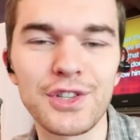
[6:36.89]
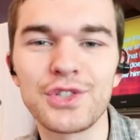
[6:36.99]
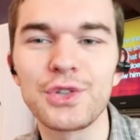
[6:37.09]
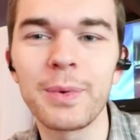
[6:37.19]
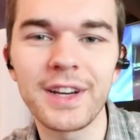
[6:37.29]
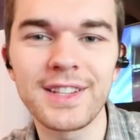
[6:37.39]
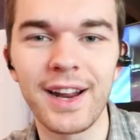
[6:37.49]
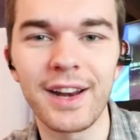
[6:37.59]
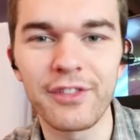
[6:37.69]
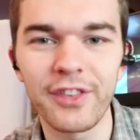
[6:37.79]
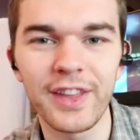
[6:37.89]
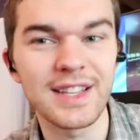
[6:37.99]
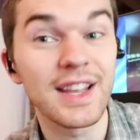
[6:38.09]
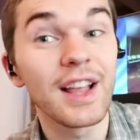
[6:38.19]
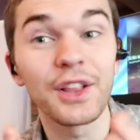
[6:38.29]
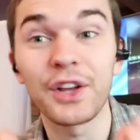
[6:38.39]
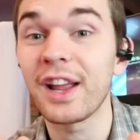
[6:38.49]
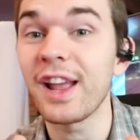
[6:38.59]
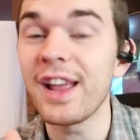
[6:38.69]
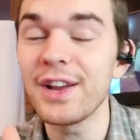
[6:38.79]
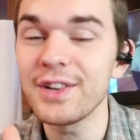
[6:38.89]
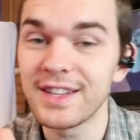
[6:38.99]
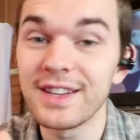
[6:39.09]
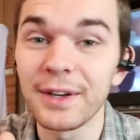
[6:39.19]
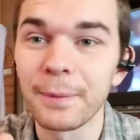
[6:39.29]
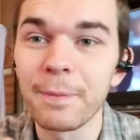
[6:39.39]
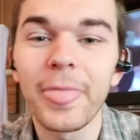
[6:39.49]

Super excited for this. Look, here's the deal.